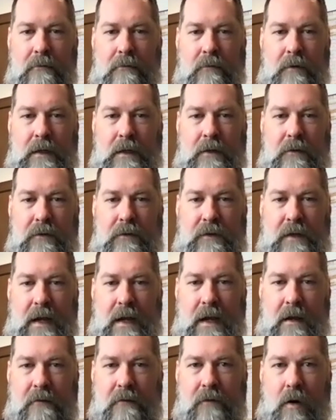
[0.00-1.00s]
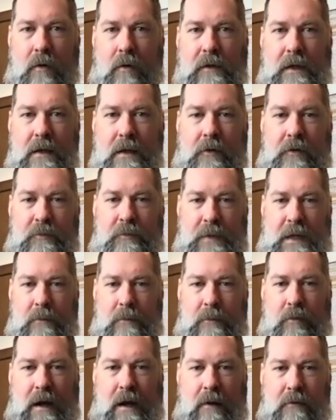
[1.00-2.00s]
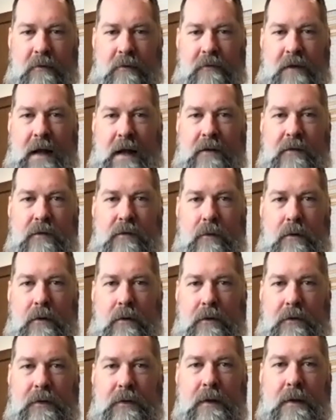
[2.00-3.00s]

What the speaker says: We used to have only those big brown fox squirrels.